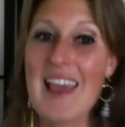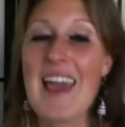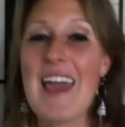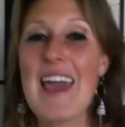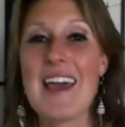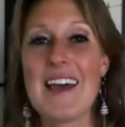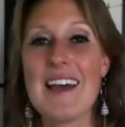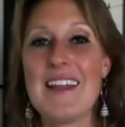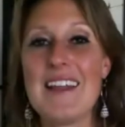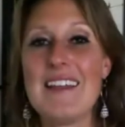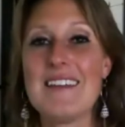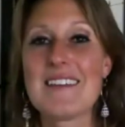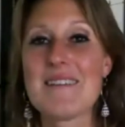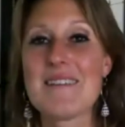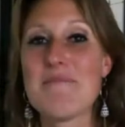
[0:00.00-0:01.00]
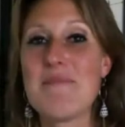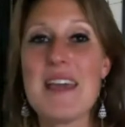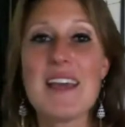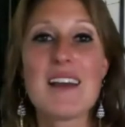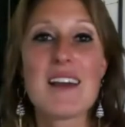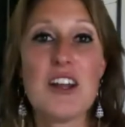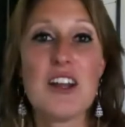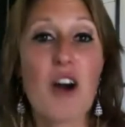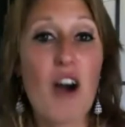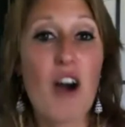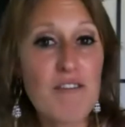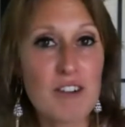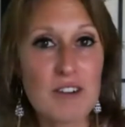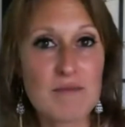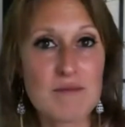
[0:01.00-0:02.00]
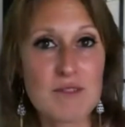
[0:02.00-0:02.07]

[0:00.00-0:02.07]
and make an offer.